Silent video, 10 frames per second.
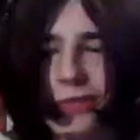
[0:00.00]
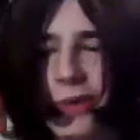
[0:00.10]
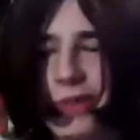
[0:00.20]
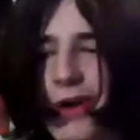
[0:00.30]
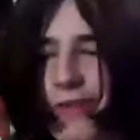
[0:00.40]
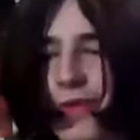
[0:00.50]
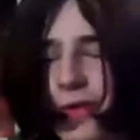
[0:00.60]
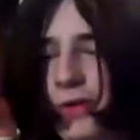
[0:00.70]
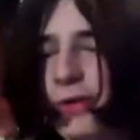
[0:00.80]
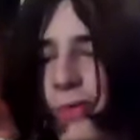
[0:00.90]
one that I found
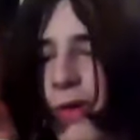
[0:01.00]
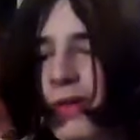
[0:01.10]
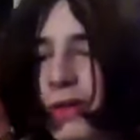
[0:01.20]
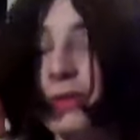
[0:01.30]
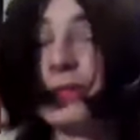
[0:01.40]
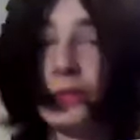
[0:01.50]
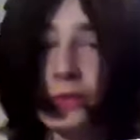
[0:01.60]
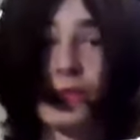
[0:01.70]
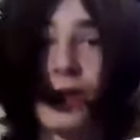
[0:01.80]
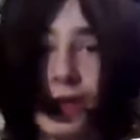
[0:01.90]
a good while ago. This
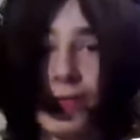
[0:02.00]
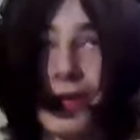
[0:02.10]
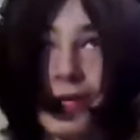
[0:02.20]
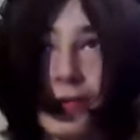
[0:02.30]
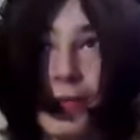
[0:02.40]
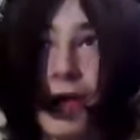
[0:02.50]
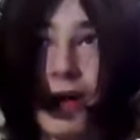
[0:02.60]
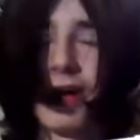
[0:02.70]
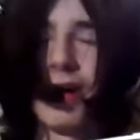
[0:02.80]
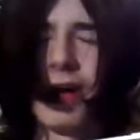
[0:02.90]
was recommended
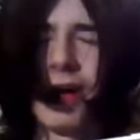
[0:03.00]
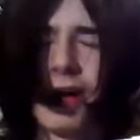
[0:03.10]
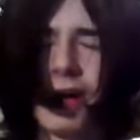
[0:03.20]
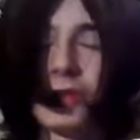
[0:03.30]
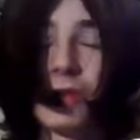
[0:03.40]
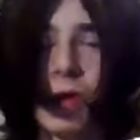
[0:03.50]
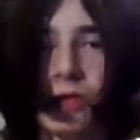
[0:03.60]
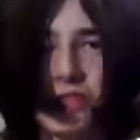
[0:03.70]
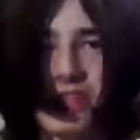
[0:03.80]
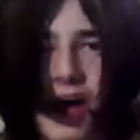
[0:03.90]
by
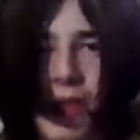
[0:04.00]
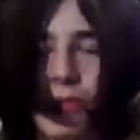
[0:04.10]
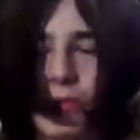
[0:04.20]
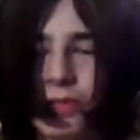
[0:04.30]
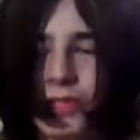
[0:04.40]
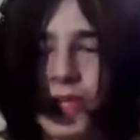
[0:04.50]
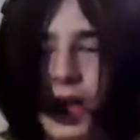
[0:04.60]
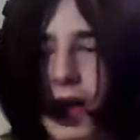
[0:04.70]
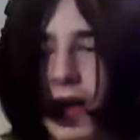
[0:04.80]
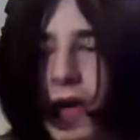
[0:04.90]
200 Stab Wounds
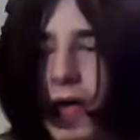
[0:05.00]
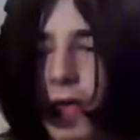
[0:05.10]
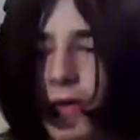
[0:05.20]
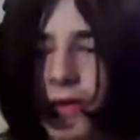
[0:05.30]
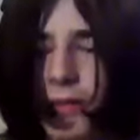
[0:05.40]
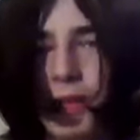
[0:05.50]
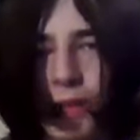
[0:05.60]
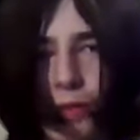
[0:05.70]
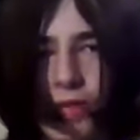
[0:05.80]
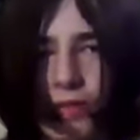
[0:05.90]
on the
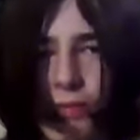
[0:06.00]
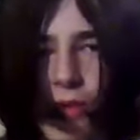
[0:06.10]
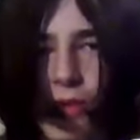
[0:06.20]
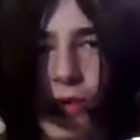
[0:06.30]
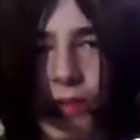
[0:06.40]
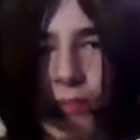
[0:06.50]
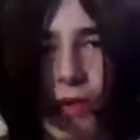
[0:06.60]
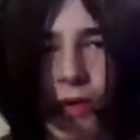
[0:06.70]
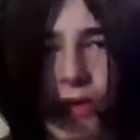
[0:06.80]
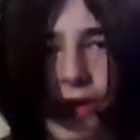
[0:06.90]
Midwest Morning
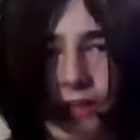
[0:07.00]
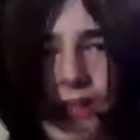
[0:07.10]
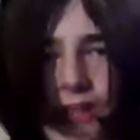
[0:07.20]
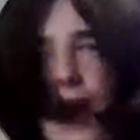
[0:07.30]
podcast.